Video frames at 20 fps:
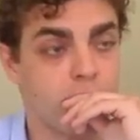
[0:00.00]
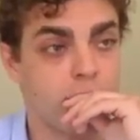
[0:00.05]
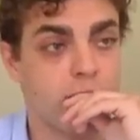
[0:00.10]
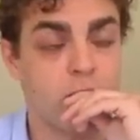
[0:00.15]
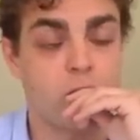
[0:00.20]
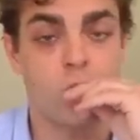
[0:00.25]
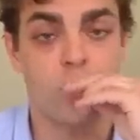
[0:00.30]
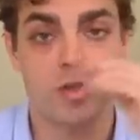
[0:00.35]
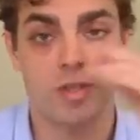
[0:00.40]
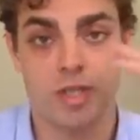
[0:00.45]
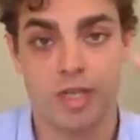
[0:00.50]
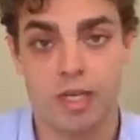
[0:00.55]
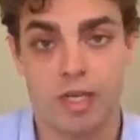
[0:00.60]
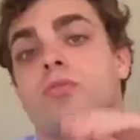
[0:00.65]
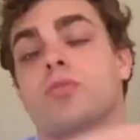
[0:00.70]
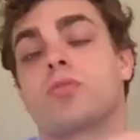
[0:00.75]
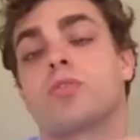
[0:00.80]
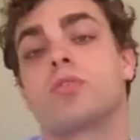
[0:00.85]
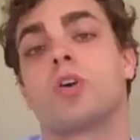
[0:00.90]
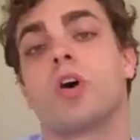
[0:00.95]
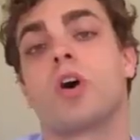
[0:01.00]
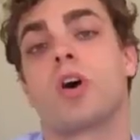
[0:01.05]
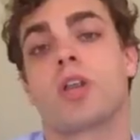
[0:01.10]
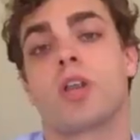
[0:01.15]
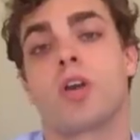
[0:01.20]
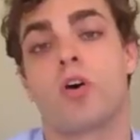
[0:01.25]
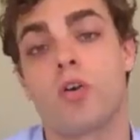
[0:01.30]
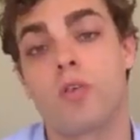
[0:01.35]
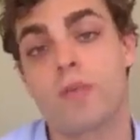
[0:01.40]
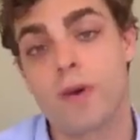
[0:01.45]
order to
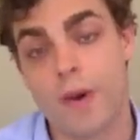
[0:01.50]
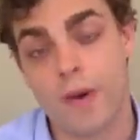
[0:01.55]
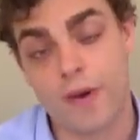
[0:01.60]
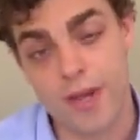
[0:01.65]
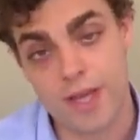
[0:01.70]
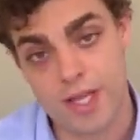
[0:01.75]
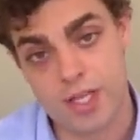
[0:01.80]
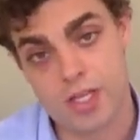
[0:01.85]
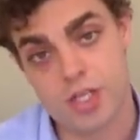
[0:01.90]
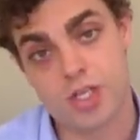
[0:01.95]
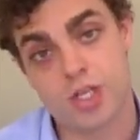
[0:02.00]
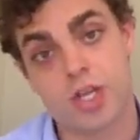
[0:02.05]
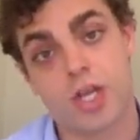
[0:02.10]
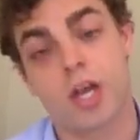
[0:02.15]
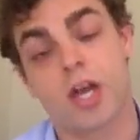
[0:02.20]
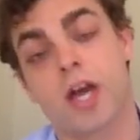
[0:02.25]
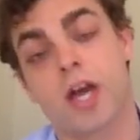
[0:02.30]
don't overreach